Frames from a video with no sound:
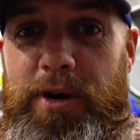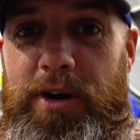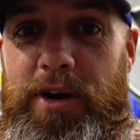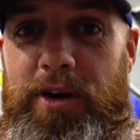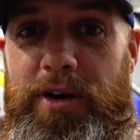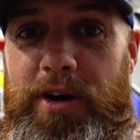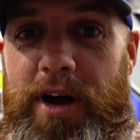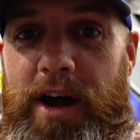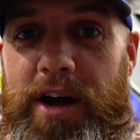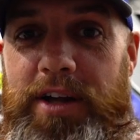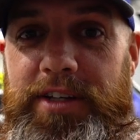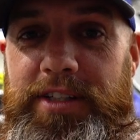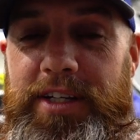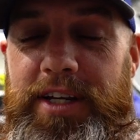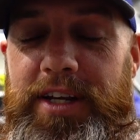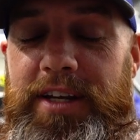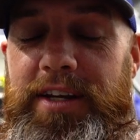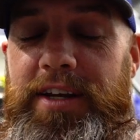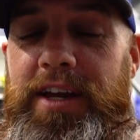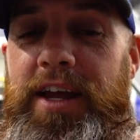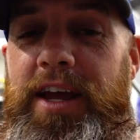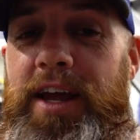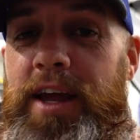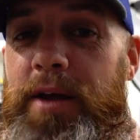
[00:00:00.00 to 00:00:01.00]
Moto
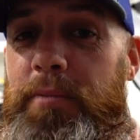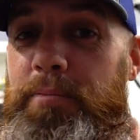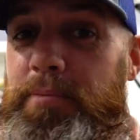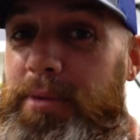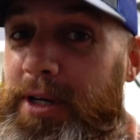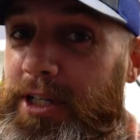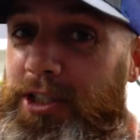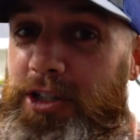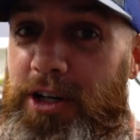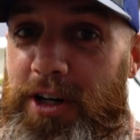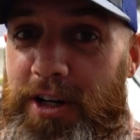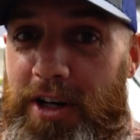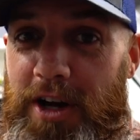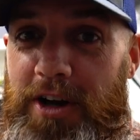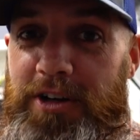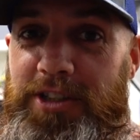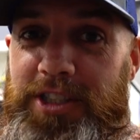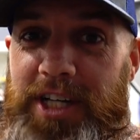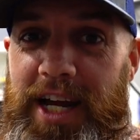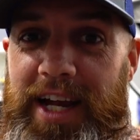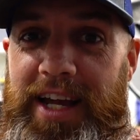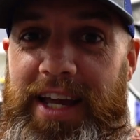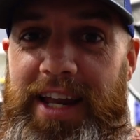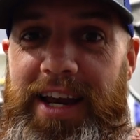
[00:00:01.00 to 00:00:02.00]
content. Be sure to go
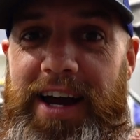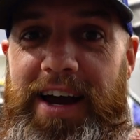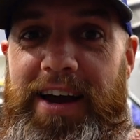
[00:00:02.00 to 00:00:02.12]
check it